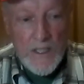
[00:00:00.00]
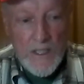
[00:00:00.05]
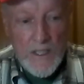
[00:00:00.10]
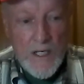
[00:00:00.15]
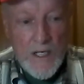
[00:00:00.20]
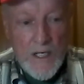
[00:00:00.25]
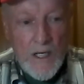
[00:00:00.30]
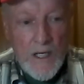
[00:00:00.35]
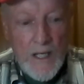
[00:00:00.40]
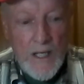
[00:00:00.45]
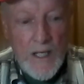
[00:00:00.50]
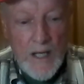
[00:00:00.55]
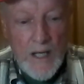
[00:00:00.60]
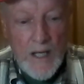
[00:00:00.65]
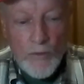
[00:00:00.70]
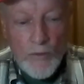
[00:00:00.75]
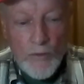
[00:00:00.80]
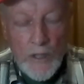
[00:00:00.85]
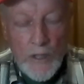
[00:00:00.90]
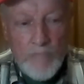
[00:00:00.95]
uh, he got
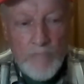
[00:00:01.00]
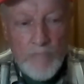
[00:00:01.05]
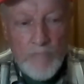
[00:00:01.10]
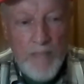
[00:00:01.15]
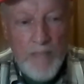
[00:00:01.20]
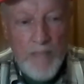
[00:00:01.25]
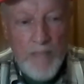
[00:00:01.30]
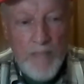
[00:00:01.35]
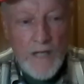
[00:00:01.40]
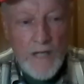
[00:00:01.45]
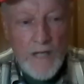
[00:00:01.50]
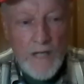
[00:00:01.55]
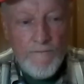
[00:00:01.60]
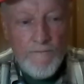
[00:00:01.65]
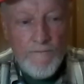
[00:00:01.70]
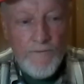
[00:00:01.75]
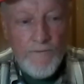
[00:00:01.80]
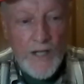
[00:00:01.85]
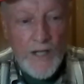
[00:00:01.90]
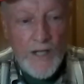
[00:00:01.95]
a really bad
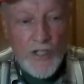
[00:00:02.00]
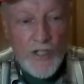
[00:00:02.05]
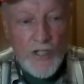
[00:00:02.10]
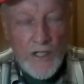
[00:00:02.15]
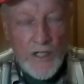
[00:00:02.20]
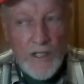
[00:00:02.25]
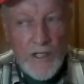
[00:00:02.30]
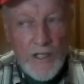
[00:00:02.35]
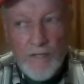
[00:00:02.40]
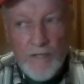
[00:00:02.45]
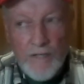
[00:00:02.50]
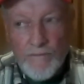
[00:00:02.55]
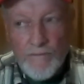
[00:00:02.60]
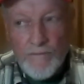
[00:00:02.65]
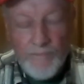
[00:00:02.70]
infection in a,